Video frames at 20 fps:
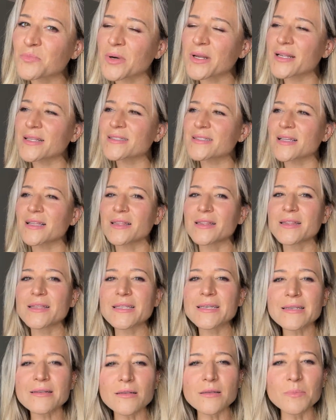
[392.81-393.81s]
but it's a
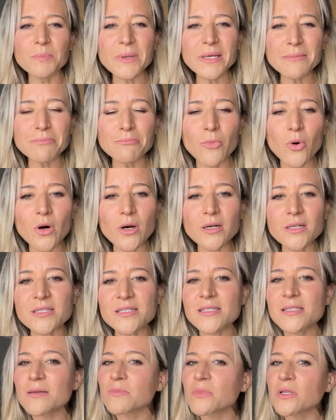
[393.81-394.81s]
little bit more
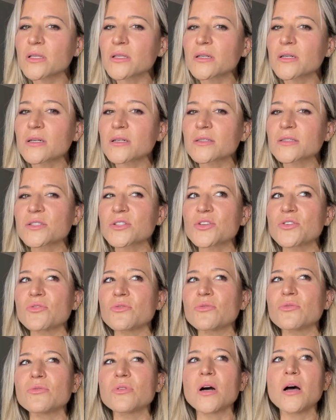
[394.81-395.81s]
similar
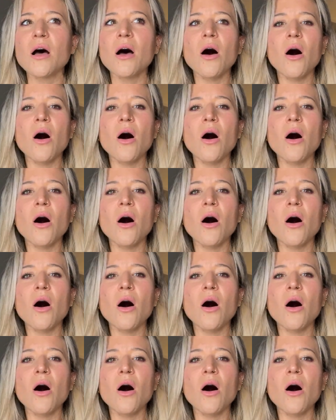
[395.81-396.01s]
to